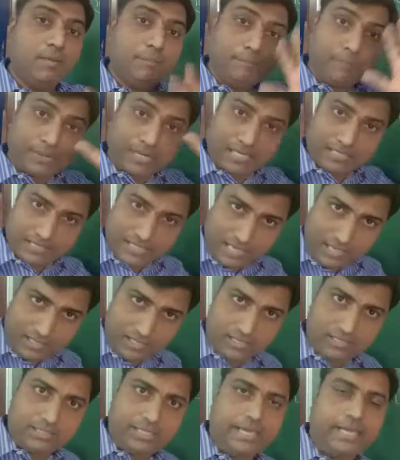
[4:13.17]
present
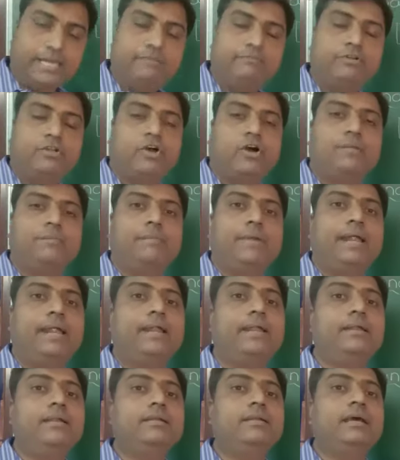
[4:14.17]
in the
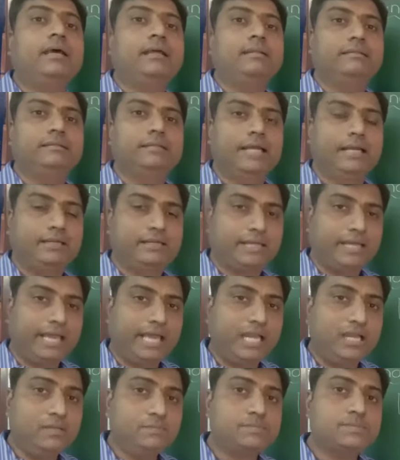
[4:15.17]
environment that
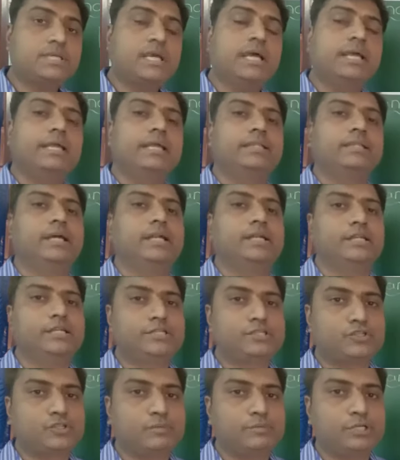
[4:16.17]
helps in the
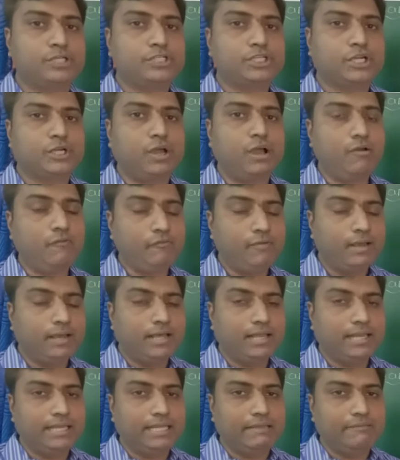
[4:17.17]
distribution of
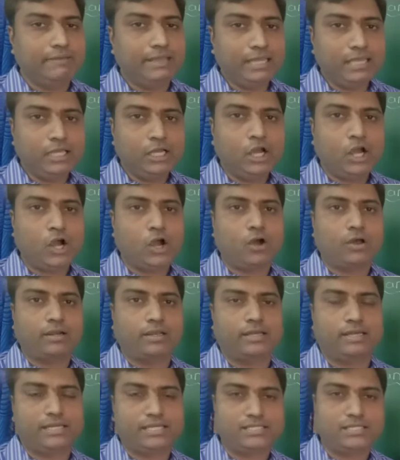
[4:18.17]
living
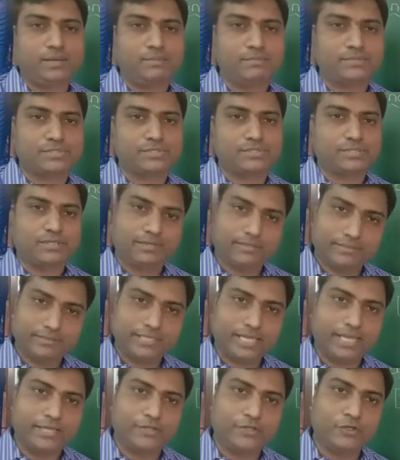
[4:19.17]
organisms.
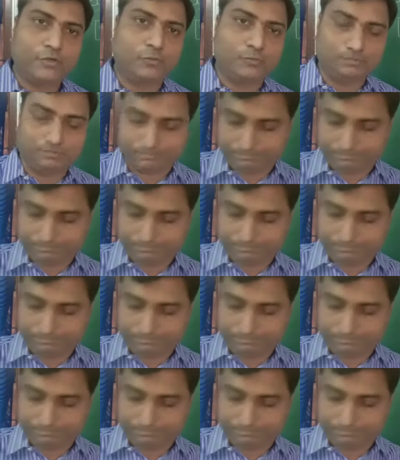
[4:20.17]
Thank you.